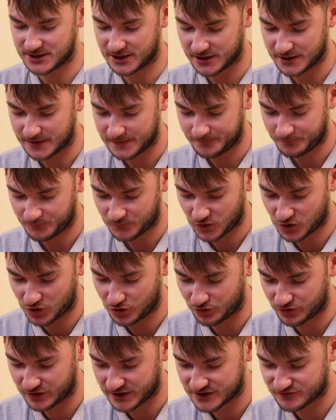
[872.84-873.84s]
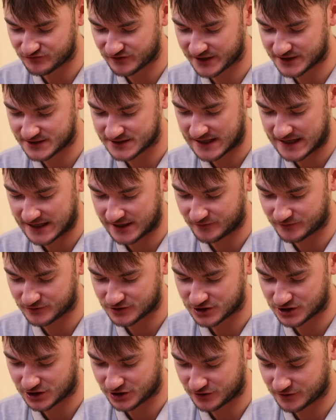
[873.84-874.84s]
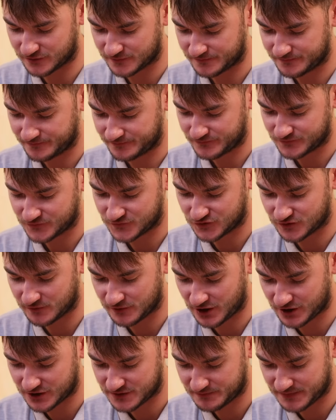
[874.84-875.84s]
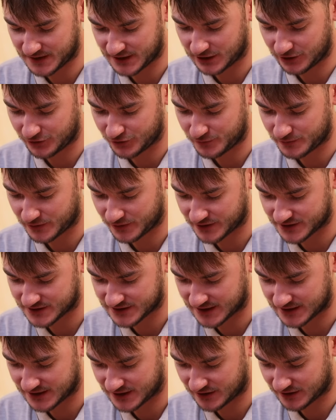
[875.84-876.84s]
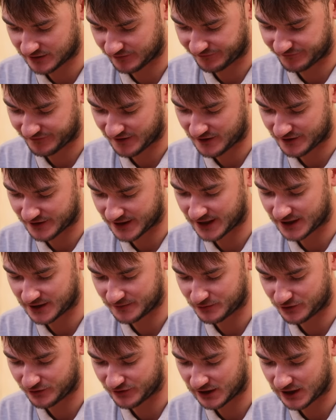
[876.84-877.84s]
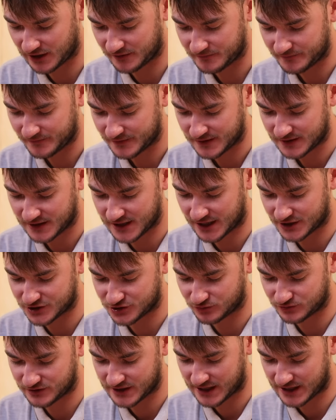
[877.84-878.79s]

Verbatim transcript: to cut these rigs down so just a nice big loop on this end that I can find and put on the, the actual